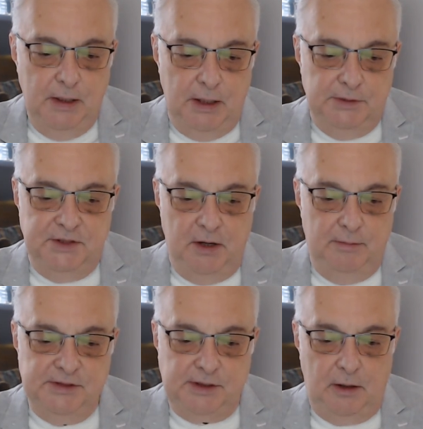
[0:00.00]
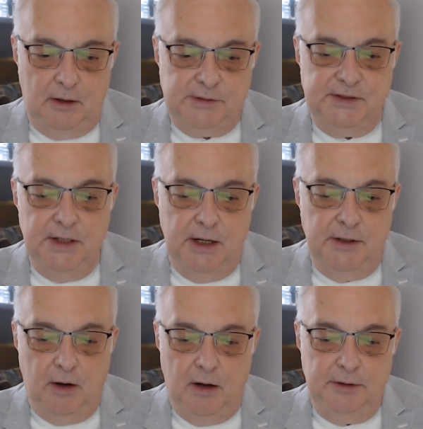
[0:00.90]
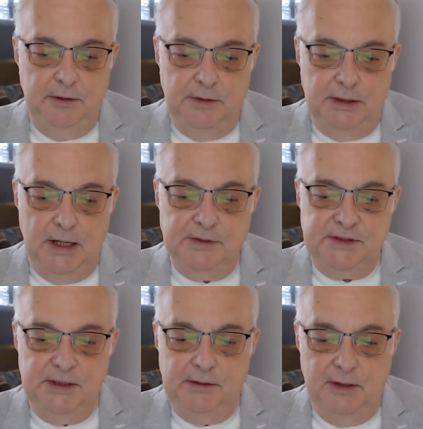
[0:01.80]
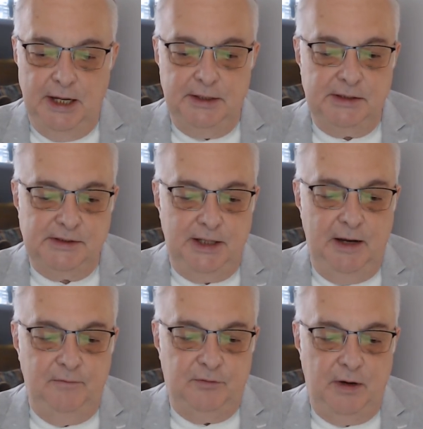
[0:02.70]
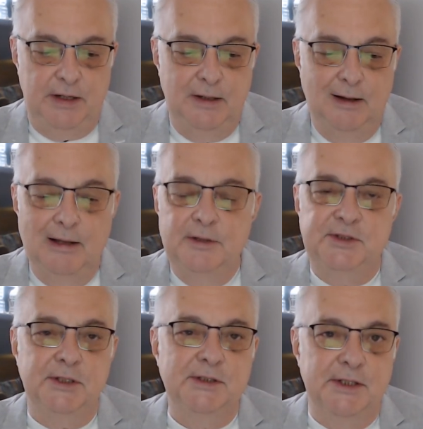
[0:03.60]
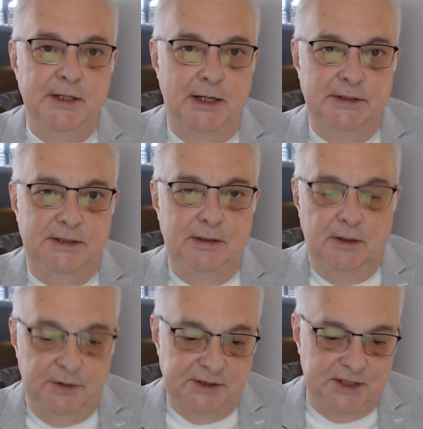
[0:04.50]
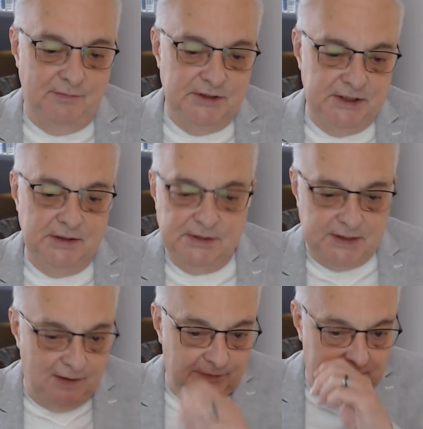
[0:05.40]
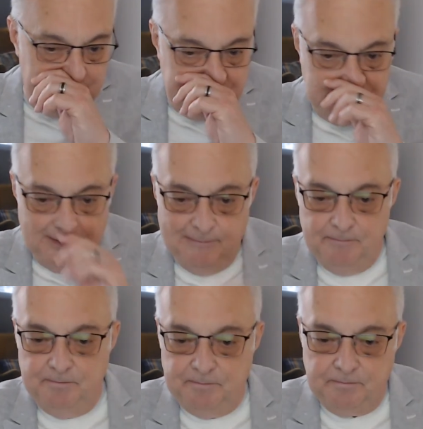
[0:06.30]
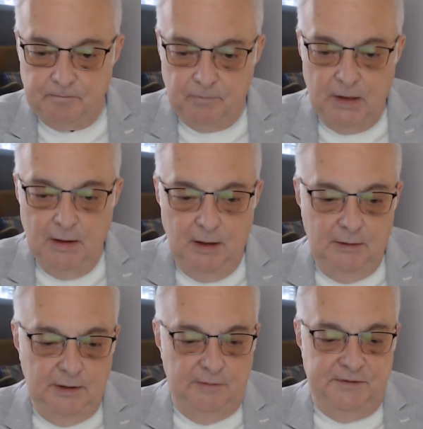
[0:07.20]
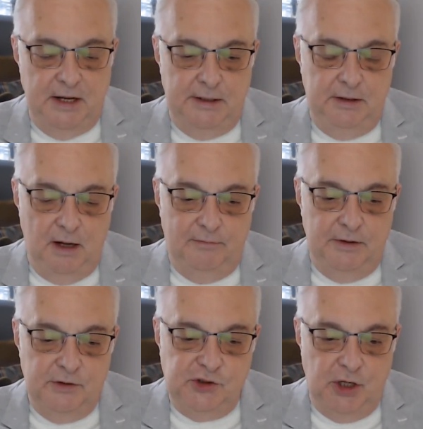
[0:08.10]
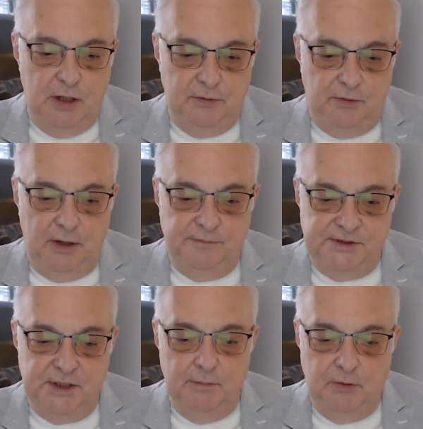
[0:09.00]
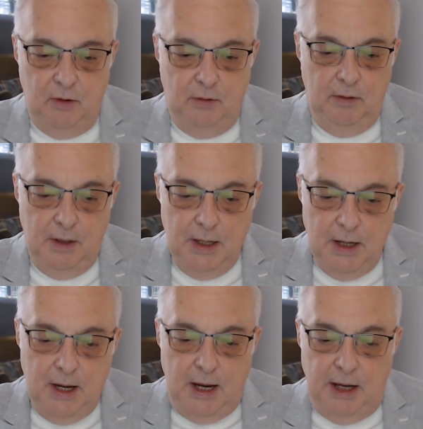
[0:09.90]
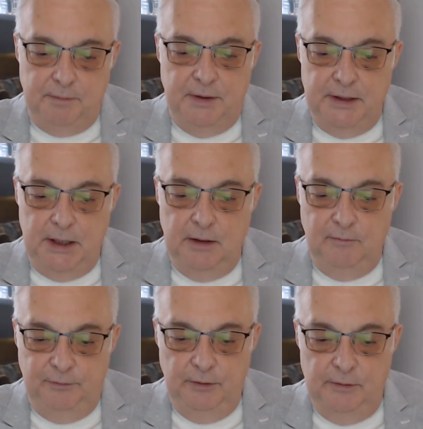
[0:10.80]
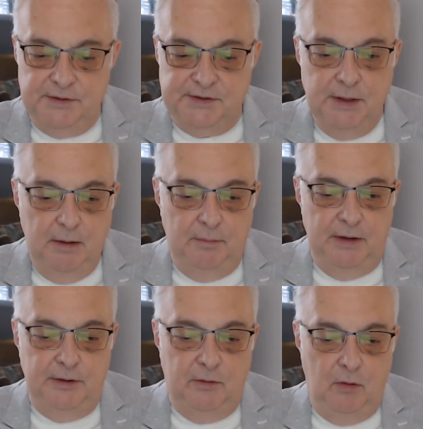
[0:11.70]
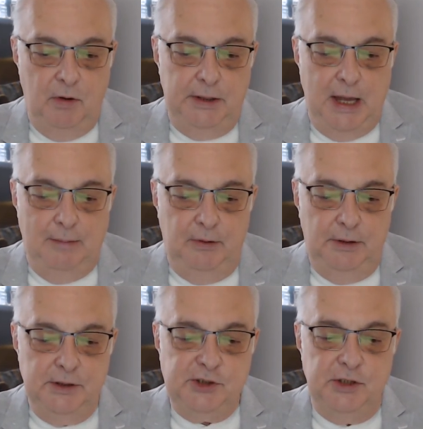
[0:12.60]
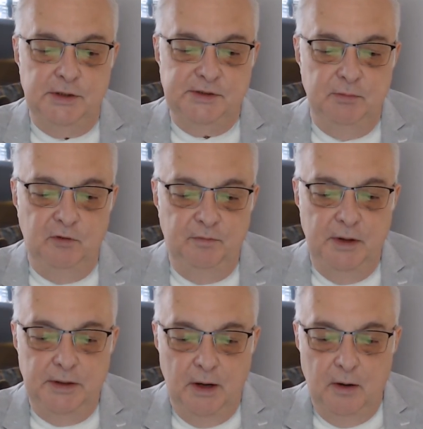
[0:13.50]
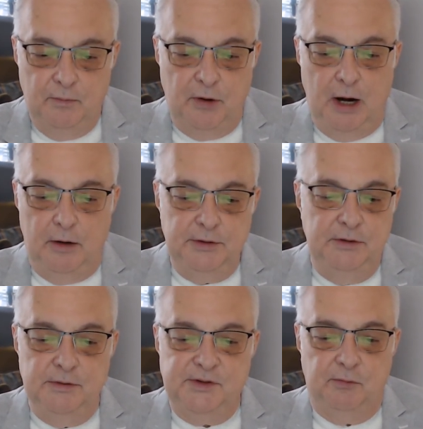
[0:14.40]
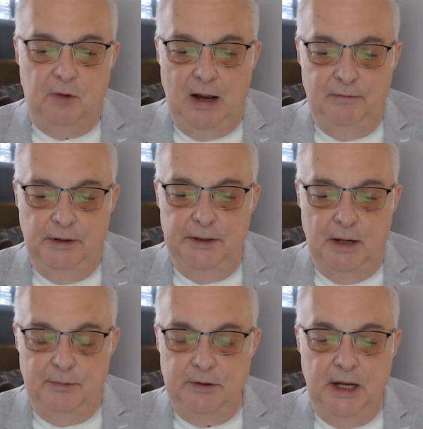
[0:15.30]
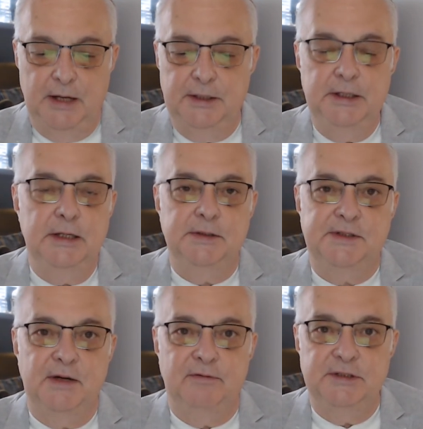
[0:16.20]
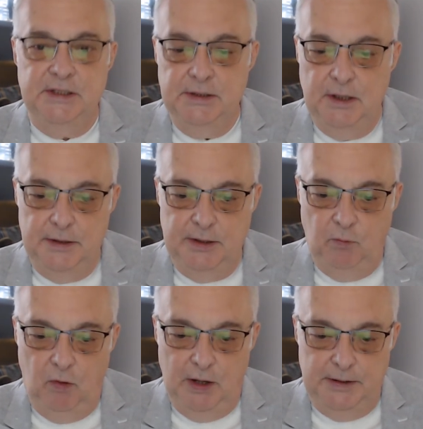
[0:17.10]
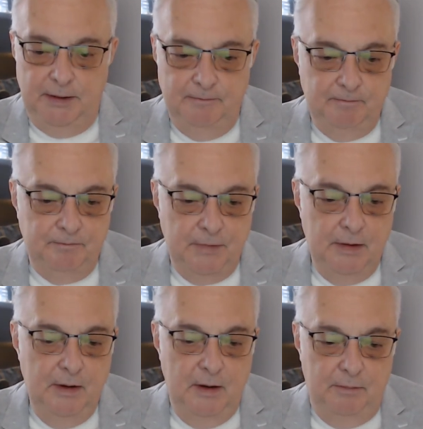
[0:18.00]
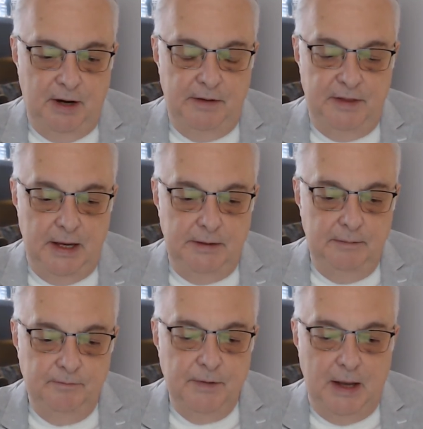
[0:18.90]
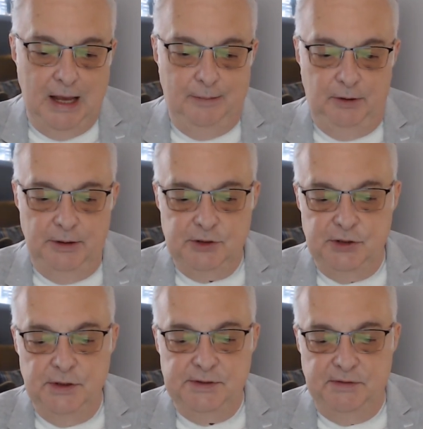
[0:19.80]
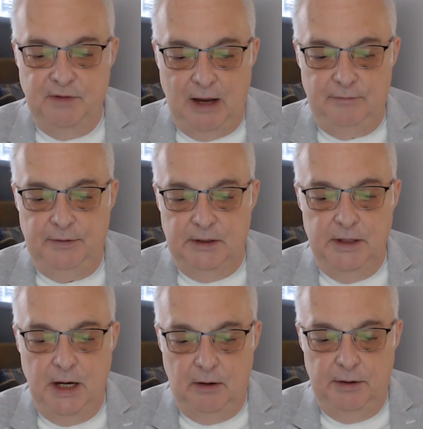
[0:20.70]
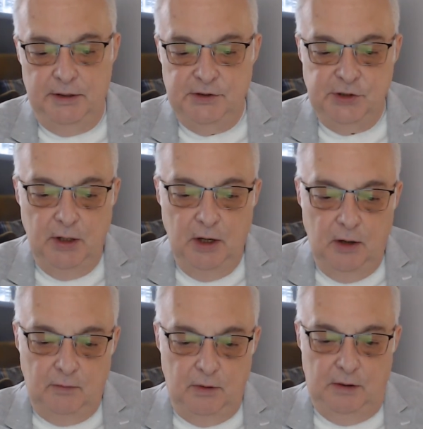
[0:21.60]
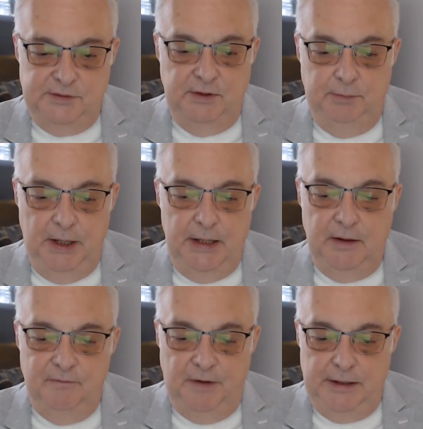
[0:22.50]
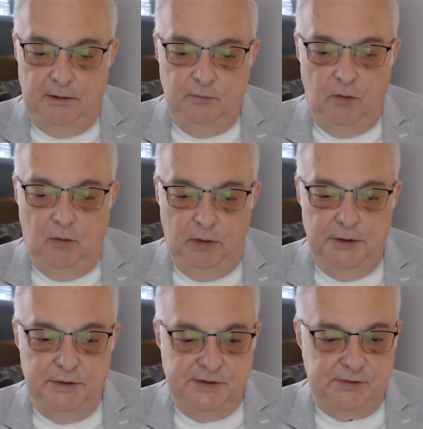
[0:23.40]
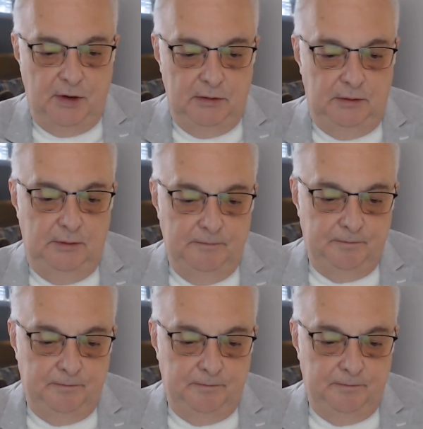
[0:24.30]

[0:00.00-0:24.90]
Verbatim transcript: and Thomas Clarkson had argued against the Atlantic slave trade since the seventeen seventies. Lieutenant Governor John Graves Simcoe had been influenced by the growing abolitionist movement prior to his arrival in Upper Canada in seventeen ninety-one. By then, abolitionists of African heritage were also playing a vital role in the struggle.